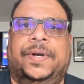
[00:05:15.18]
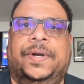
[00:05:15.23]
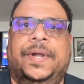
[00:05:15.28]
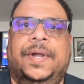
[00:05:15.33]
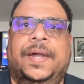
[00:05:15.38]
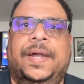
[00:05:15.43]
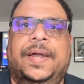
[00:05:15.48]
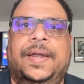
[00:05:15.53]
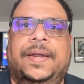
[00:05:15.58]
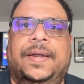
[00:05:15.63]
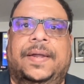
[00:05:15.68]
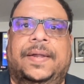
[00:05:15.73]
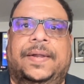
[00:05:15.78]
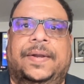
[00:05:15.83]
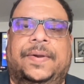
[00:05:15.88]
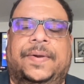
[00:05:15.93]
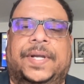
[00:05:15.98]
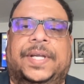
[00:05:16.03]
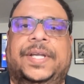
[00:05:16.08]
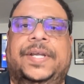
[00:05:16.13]
were,
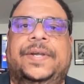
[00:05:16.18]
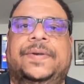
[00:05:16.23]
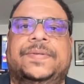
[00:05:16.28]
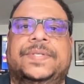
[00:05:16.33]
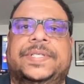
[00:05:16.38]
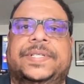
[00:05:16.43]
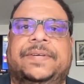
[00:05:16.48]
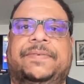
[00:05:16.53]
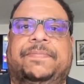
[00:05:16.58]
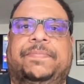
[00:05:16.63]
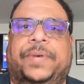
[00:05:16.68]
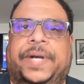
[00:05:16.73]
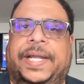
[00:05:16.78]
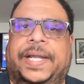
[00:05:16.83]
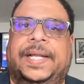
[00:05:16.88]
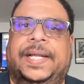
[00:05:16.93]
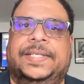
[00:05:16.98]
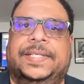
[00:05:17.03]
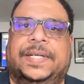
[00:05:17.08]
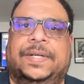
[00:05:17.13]
you know, accused of
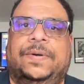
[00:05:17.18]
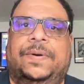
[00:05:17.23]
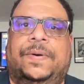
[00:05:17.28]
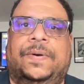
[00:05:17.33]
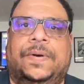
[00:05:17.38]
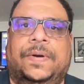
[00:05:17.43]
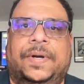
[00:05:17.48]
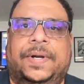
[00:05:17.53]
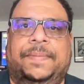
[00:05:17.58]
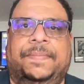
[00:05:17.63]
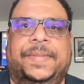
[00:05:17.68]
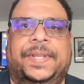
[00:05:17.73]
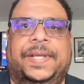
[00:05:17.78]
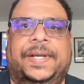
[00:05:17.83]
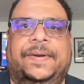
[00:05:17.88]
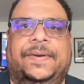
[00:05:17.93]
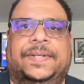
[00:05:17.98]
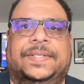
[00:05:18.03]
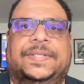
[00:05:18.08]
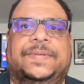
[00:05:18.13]
breaking
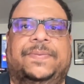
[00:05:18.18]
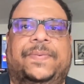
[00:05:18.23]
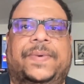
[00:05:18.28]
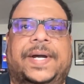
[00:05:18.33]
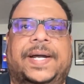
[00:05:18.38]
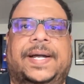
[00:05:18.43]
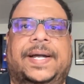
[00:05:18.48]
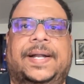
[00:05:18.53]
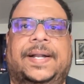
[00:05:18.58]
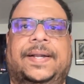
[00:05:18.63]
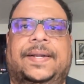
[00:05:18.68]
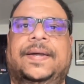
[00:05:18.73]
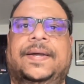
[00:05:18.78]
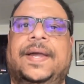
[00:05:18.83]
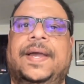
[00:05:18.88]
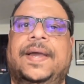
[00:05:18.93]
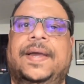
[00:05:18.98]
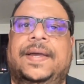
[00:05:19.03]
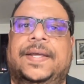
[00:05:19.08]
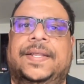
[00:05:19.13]
decorum there as
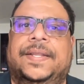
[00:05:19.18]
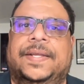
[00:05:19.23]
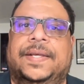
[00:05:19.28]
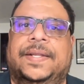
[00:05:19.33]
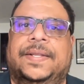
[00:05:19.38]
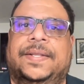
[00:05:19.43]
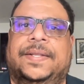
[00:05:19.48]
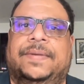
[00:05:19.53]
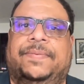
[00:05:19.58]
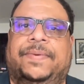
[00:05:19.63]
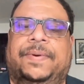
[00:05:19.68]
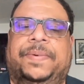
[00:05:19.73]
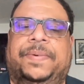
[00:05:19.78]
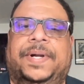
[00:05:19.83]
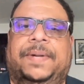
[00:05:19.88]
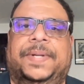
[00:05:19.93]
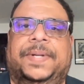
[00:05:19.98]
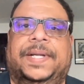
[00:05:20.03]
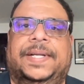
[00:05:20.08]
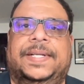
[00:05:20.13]
well. And then the
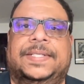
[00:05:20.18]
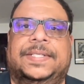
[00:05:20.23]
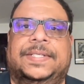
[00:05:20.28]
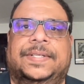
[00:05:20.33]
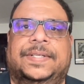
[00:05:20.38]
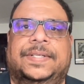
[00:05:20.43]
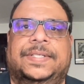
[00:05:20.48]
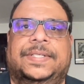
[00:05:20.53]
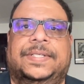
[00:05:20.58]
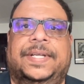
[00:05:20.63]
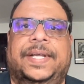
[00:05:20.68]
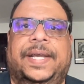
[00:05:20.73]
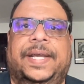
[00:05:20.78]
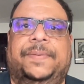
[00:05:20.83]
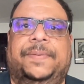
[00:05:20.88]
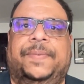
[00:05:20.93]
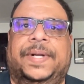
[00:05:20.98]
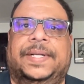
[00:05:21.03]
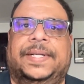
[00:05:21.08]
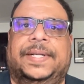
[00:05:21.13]
Republicans in the
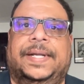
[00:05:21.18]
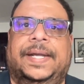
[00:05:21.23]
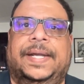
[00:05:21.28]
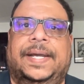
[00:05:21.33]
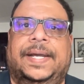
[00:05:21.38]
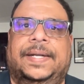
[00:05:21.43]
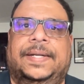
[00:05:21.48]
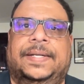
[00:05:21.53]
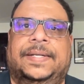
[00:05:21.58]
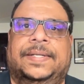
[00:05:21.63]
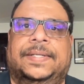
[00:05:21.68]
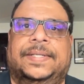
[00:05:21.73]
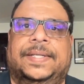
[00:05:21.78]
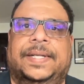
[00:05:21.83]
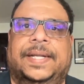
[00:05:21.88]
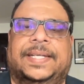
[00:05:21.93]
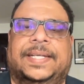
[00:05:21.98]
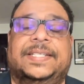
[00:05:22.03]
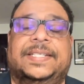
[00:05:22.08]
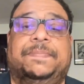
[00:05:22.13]
state went ahead
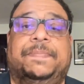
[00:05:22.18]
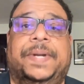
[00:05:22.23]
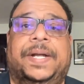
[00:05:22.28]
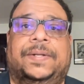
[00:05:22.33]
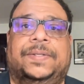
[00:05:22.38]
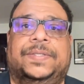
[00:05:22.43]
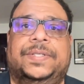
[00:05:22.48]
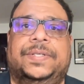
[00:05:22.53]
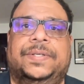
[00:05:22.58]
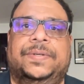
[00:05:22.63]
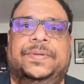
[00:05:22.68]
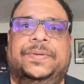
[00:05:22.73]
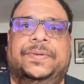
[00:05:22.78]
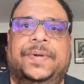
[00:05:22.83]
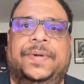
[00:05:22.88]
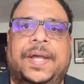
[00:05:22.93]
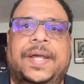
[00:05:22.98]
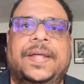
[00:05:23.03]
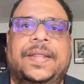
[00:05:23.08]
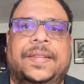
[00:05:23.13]
and expelled
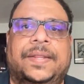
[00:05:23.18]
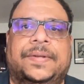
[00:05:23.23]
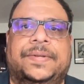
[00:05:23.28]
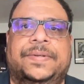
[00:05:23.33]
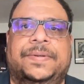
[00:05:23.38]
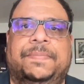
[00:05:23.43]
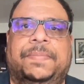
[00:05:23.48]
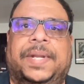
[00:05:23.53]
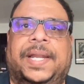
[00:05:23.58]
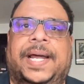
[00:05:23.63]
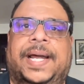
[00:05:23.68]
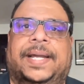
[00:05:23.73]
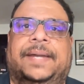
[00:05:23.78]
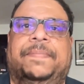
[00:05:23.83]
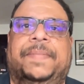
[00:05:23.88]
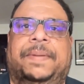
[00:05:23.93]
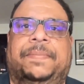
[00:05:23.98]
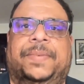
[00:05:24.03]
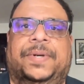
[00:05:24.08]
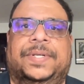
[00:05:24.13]
the two
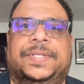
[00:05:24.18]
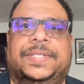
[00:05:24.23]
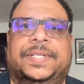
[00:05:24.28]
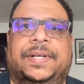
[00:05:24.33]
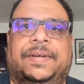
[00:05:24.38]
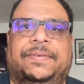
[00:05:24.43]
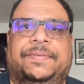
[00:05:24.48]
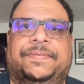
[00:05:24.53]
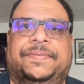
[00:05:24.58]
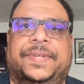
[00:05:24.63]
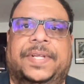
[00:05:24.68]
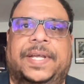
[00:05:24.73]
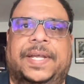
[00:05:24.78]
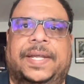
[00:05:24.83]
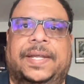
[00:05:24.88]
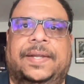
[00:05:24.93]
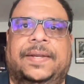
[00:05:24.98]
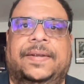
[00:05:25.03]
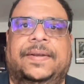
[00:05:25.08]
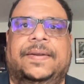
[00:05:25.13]
black members of
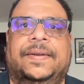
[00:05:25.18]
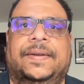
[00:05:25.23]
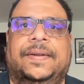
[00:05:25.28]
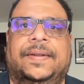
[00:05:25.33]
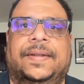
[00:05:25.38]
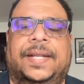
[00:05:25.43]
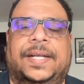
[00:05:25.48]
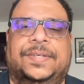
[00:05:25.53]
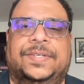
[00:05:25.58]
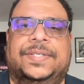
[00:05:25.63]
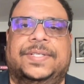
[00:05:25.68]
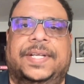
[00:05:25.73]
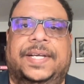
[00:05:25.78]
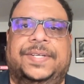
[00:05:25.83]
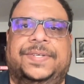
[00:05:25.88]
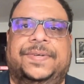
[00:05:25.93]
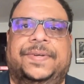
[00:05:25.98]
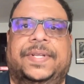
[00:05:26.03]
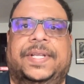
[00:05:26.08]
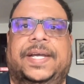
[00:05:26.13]
the
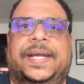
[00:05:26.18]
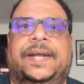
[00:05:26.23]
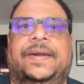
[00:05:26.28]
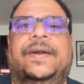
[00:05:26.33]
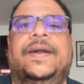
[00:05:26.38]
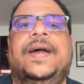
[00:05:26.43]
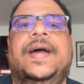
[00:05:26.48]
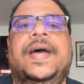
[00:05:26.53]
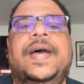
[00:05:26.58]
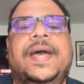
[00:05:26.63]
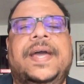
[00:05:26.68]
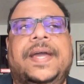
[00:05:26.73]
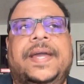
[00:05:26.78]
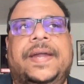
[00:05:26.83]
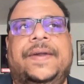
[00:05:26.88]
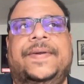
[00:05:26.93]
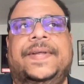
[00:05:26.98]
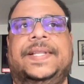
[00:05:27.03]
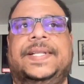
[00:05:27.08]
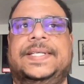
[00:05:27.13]
legislature there.
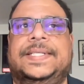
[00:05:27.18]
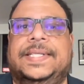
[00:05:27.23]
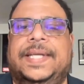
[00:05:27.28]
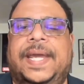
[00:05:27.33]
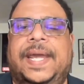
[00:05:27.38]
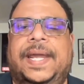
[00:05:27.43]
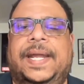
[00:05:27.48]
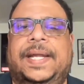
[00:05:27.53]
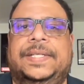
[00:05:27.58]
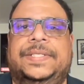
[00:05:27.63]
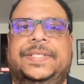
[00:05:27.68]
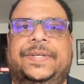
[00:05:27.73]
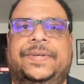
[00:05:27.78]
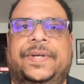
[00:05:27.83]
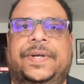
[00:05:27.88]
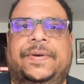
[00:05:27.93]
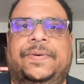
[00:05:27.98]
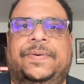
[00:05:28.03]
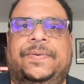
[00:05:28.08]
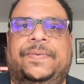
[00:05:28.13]
Here in this
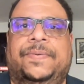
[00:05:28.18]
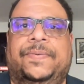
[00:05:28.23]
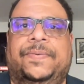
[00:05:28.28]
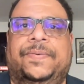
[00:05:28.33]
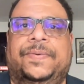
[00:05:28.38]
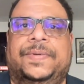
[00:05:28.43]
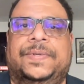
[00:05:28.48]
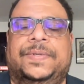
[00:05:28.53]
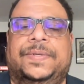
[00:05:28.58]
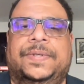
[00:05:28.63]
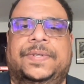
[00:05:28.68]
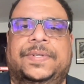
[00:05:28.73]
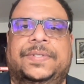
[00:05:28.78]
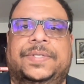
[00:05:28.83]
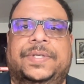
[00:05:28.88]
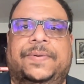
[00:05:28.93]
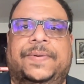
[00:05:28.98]
case, you know,